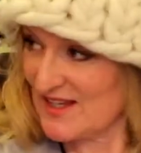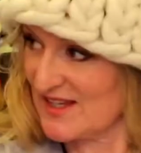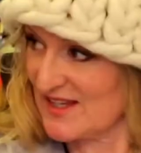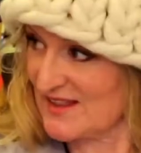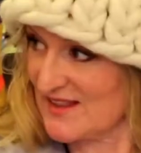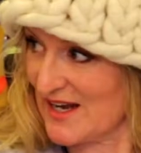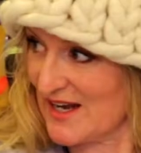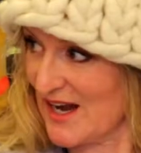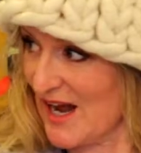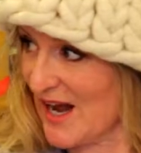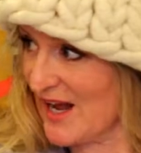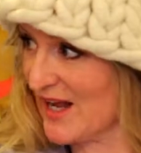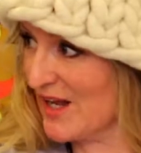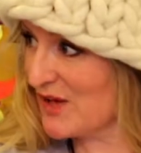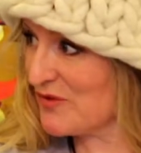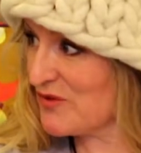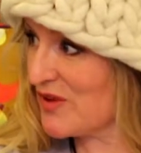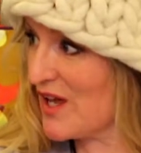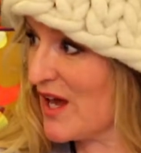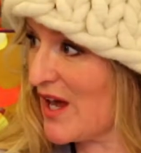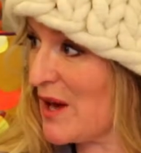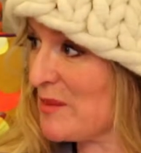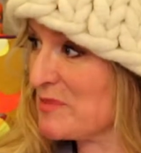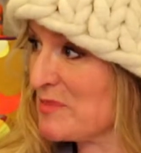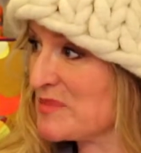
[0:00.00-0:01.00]
that I have
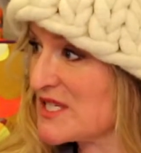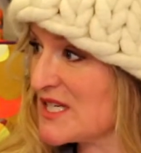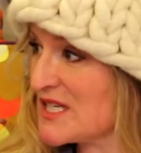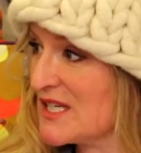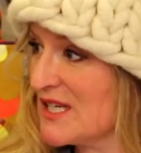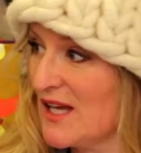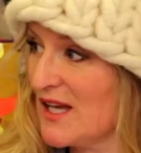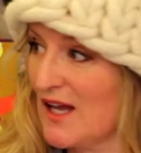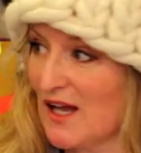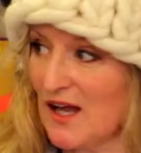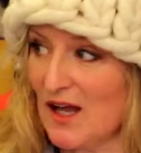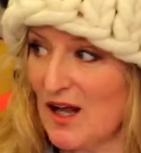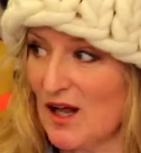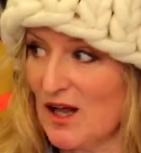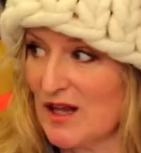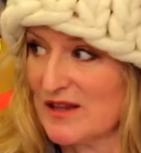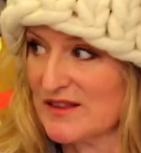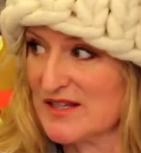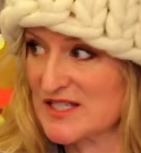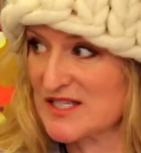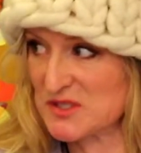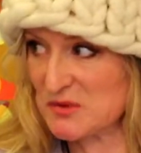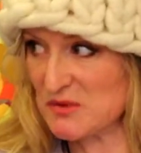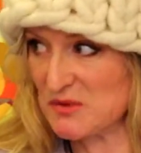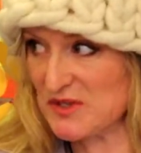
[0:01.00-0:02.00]
kept.
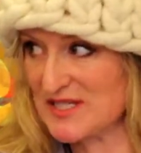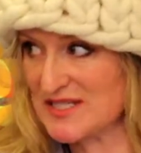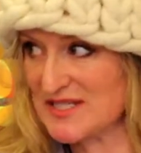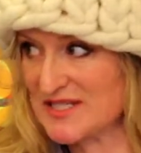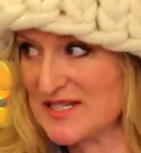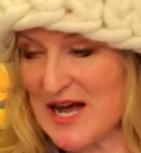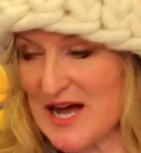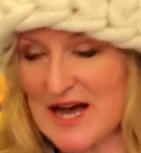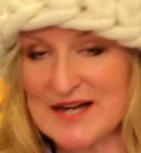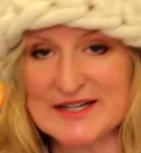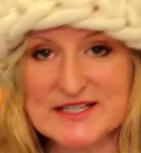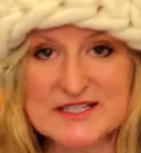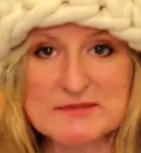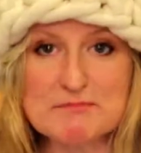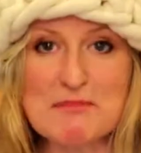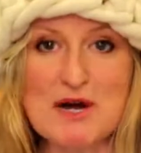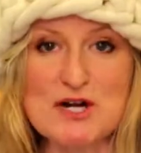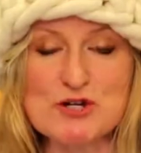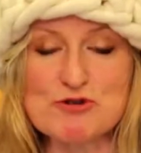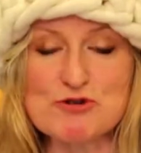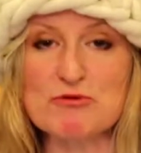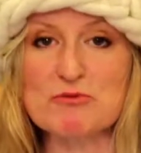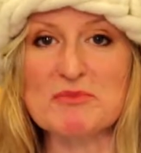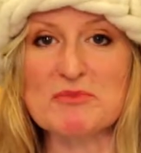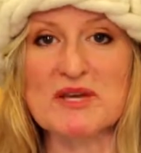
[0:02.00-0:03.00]
This one is not as
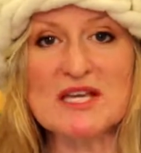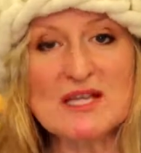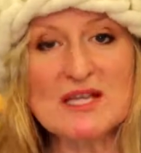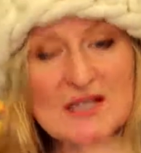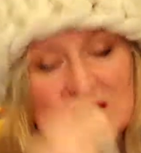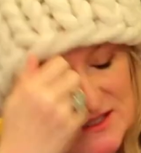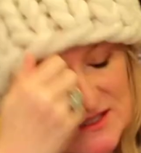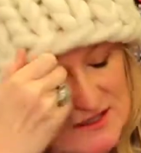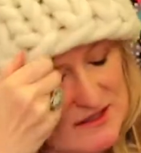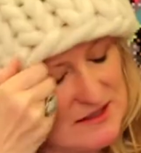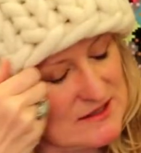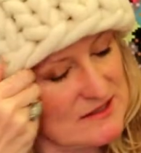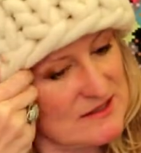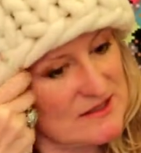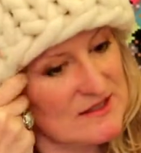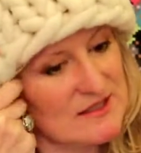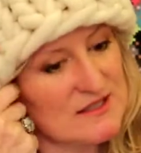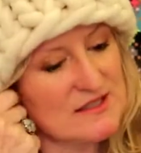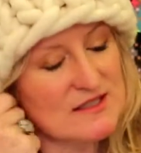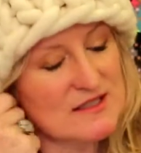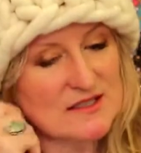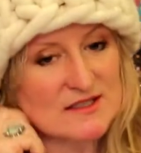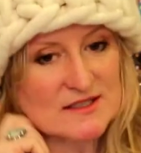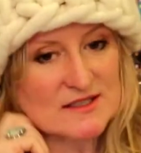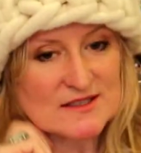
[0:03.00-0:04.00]
mushroomy,
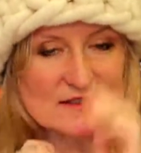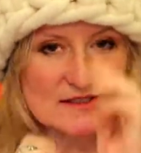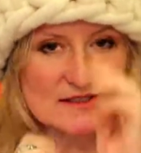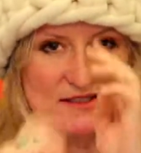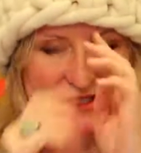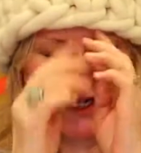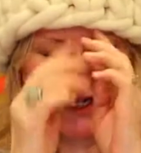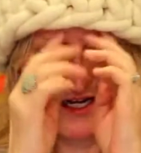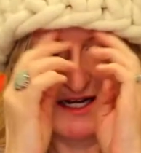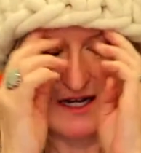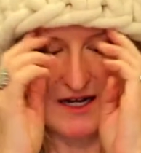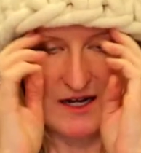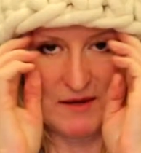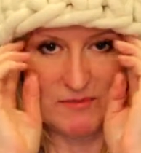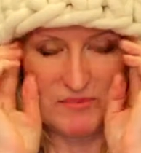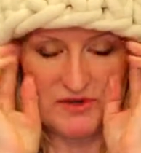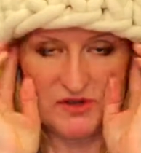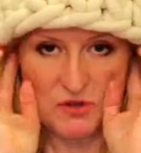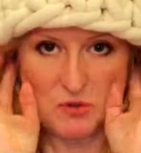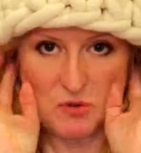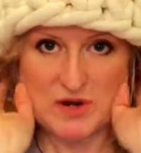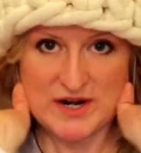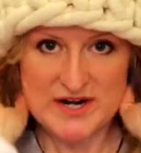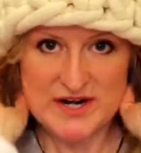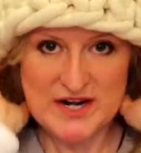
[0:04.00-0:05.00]
but
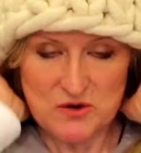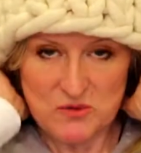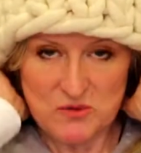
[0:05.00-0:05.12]
the one I